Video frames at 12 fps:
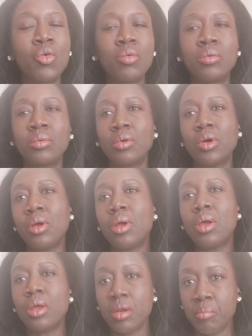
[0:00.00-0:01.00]
or
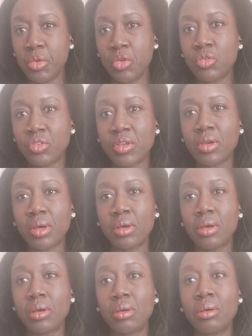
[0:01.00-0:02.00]
in music,